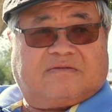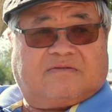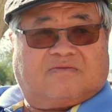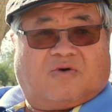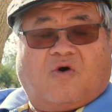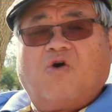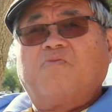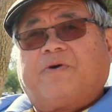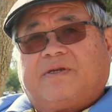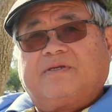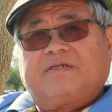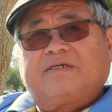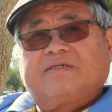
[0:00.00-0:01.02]
we're open
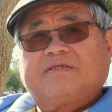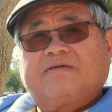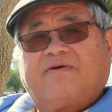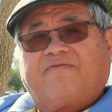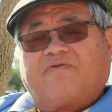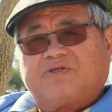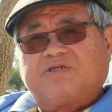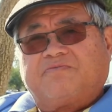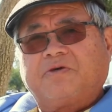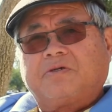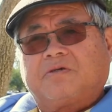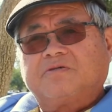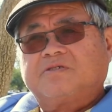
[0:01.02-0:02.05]
for
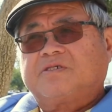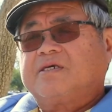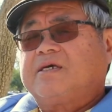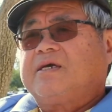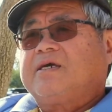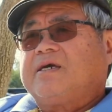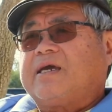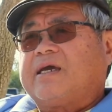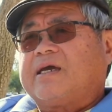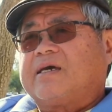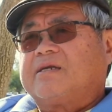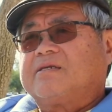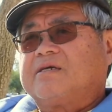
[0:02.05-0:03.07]
submittals,
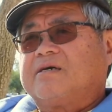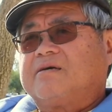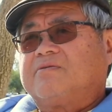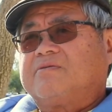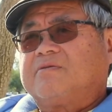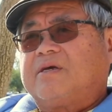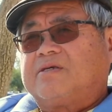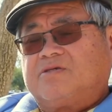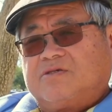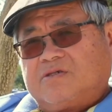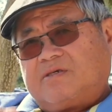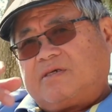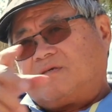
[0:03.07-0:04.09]
and
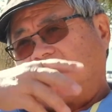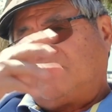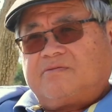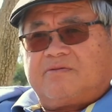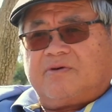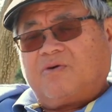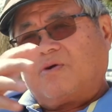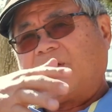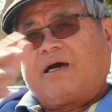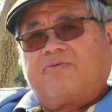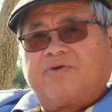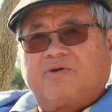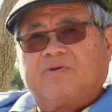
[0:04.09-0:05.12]
you heard
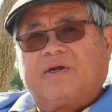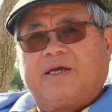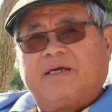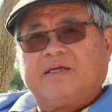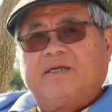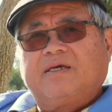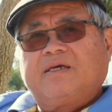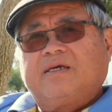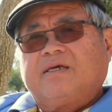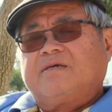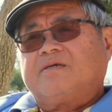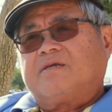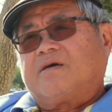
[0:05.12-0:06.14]
how we grade.
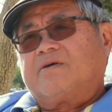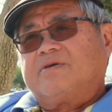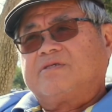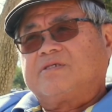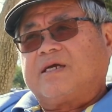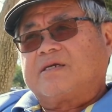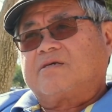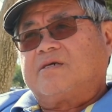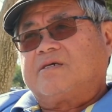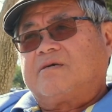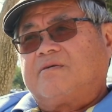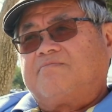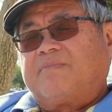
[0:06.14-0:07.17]
It's not
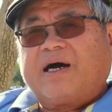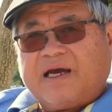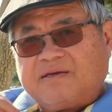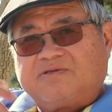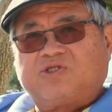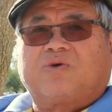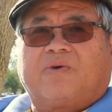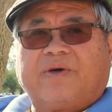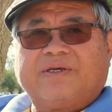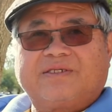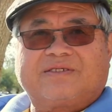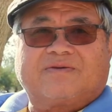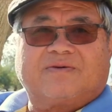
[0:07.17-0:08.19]
my
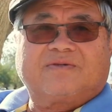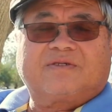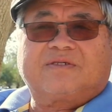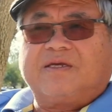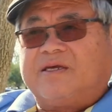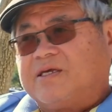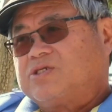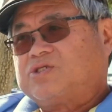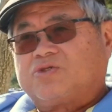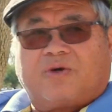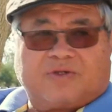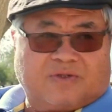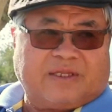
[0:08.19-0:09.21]
choice or it's his
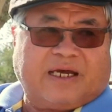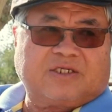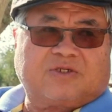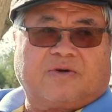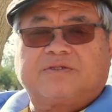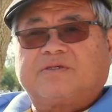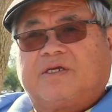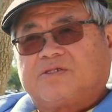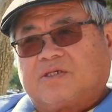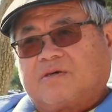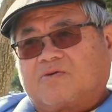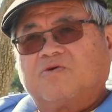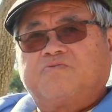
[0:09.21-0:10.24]
choice or that choice. It's
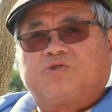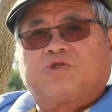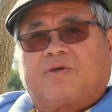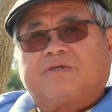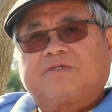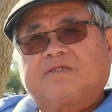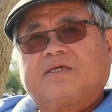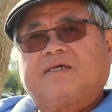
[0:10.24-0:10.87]
a group choice